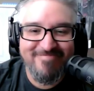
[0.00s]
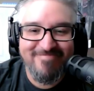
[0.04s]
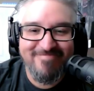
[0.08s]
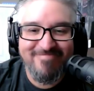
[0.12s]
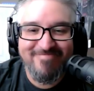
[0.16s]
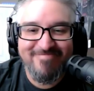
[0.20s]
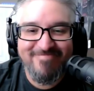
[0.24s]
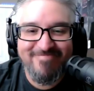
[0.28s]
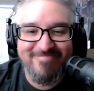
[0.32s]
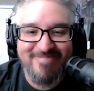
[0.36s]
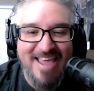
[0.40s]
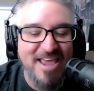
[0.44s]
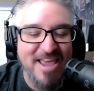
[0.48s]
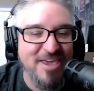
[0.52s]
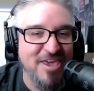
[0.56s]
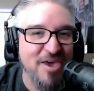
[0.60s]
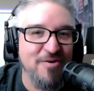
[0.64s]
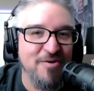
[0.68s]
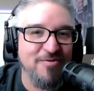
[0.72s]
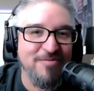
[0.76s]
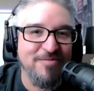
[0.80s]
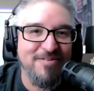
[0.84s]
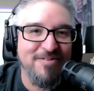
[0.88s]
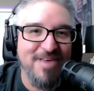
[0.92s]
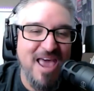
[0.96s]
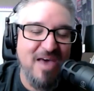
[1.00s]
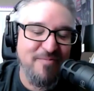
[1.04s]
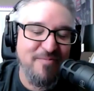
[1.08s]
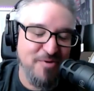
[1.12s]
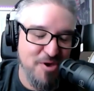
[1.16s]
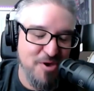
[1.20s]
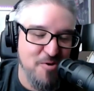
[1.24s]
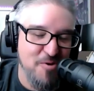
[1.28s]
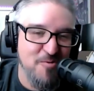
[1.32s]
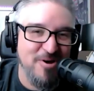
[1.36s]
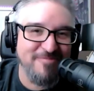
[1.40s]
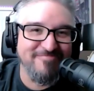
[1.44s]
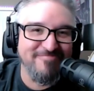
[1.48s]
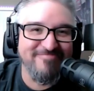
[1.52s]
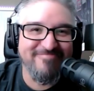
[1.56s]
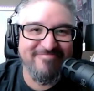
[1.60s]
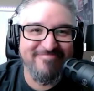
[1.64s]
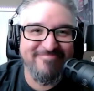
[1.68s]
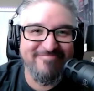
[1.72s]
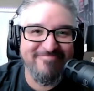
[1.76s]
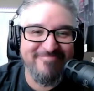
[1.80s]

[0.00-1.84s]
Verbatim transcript: appreciate Thank it. Thank you. Have a good one.